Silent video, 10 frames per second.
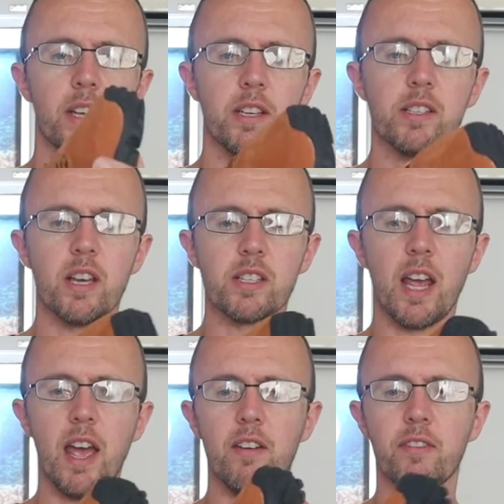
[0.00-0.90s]
it does
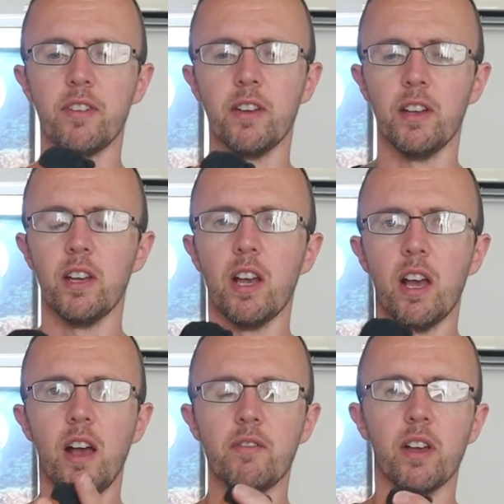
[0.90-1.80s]
have
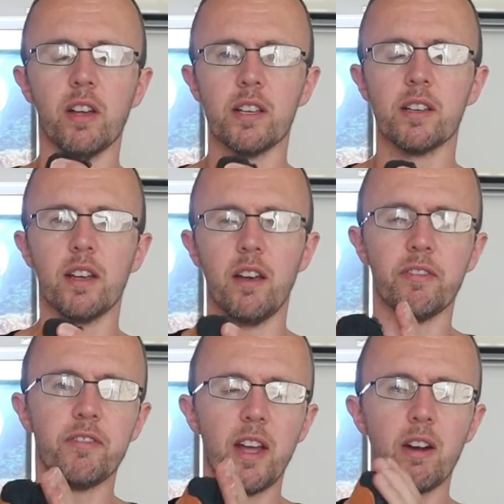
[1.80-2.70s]
a
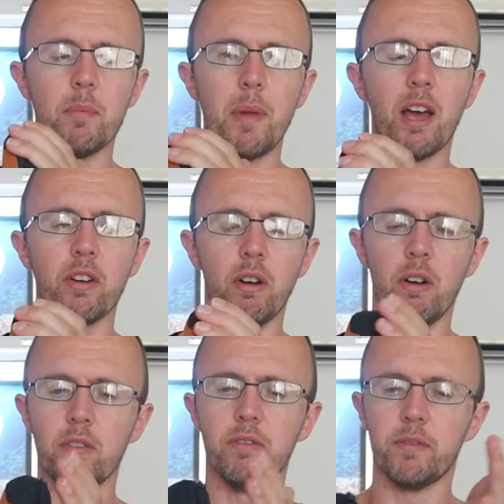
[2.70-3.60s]
fair amount
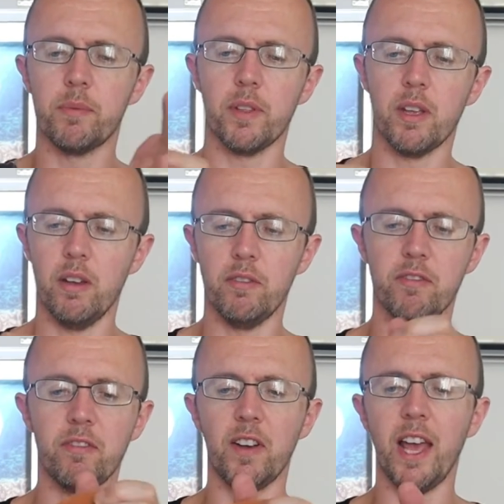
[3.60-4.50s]
of
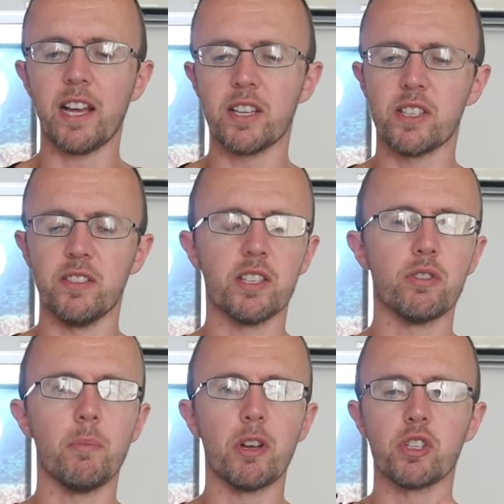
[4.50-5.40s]
flex, and there's
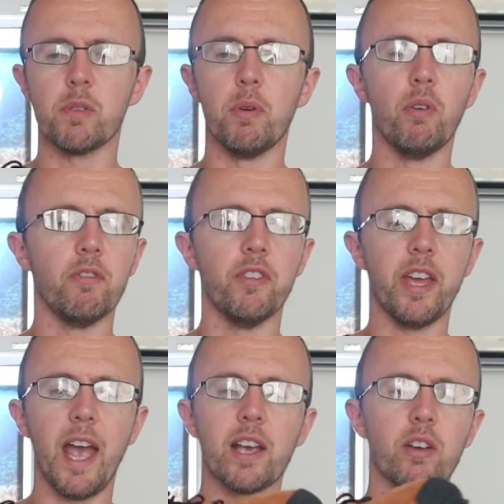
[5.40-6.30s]
not much support for
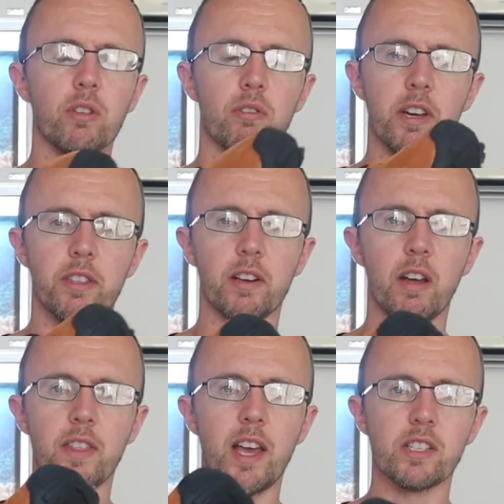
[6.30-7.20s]
the ankle or anything
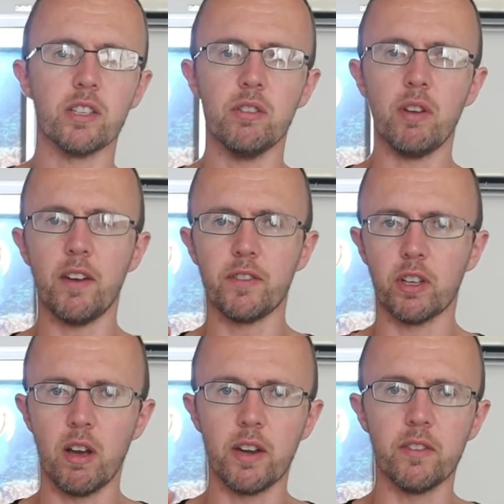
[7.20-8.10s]
like that. So you have to
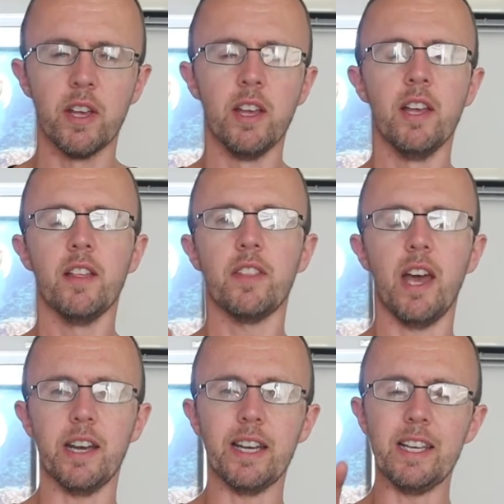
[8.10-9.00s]

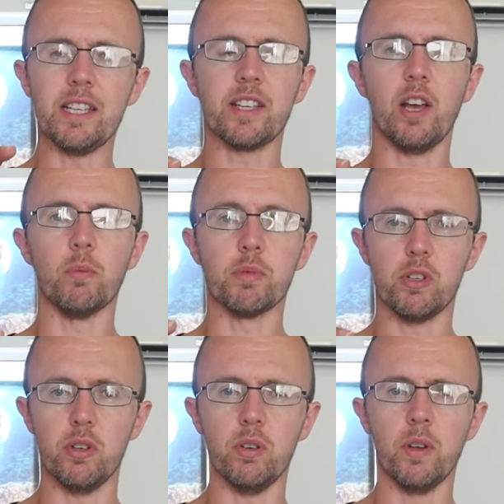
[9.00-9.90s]
that at least
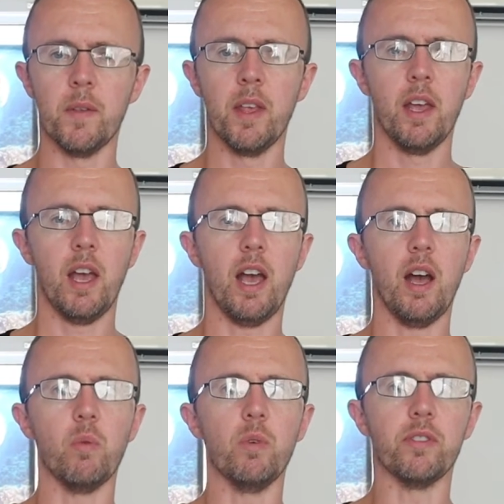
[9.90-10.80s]
helps you
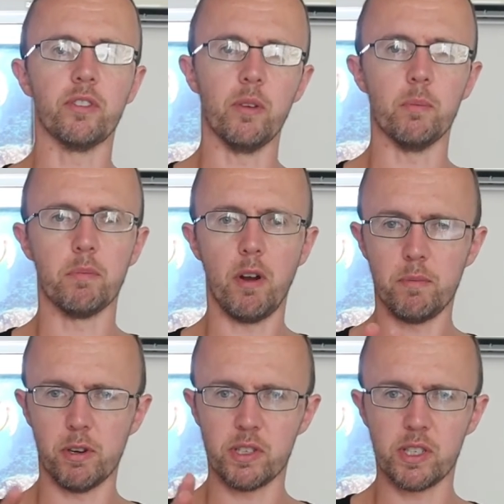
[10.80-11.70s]
with some
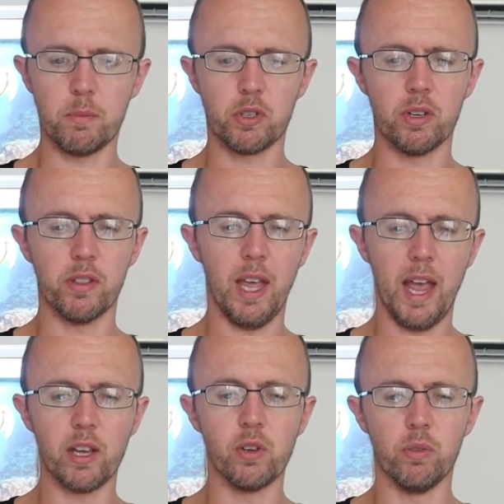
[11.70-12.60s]
proprioception at the
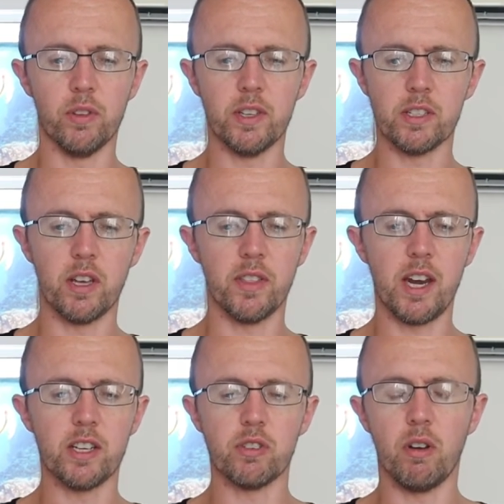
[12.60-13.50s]
ankle and things like
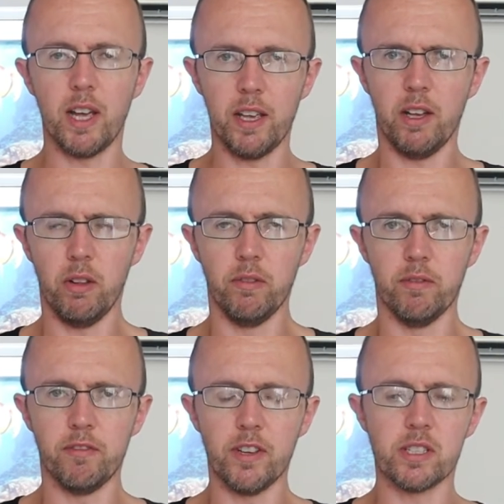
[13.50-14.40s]
that. It's not held
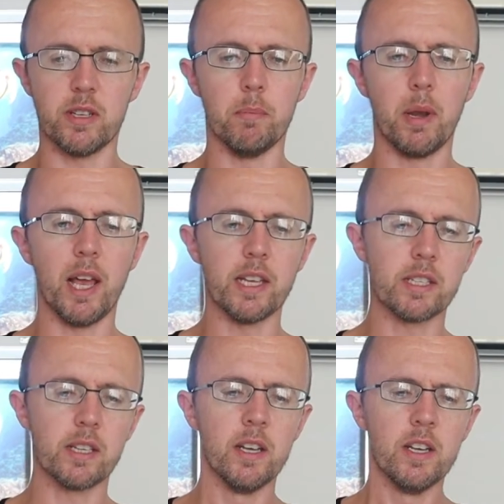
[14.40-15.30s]
and fixed in
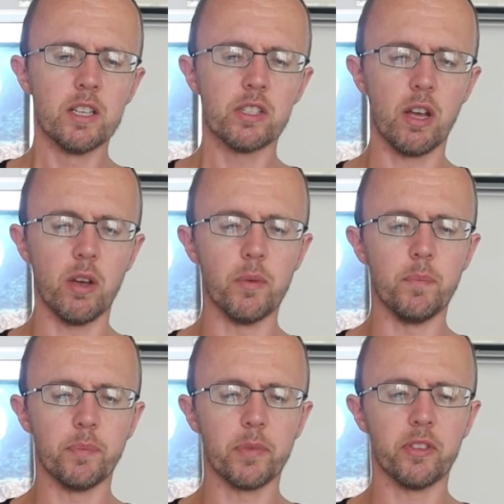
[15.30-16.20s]
place. So
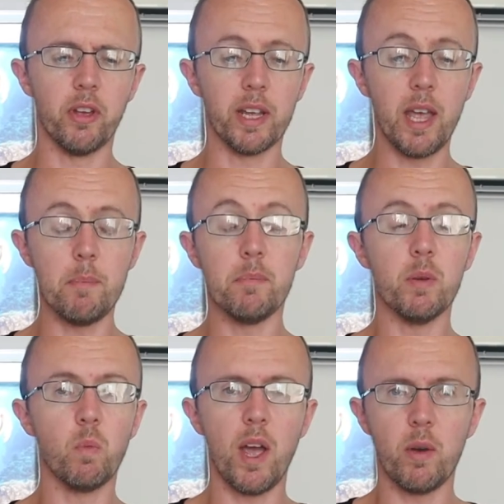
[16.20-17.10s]
again,
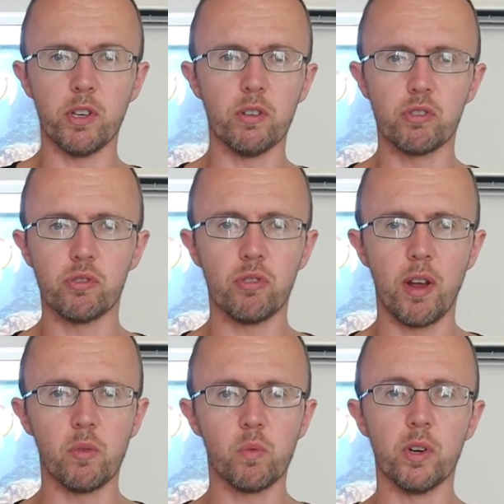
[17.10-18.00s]
beware when you're
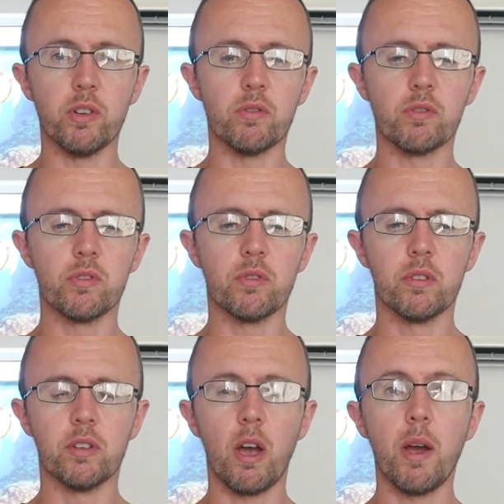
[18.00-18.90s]

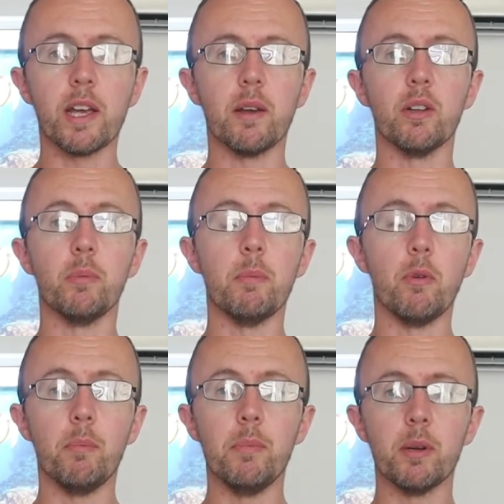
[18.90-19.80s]
going a little bit
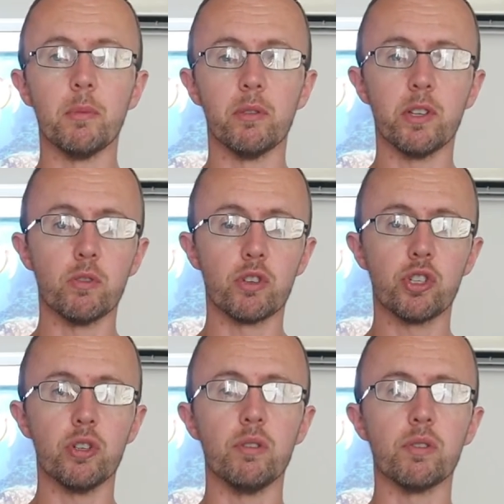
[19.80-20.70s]
more minimal in your
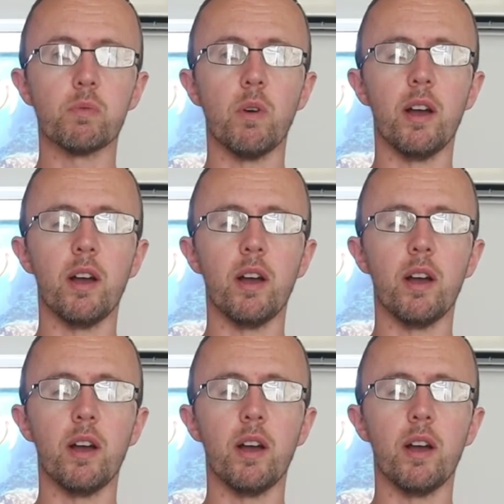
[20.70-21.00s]
shoes,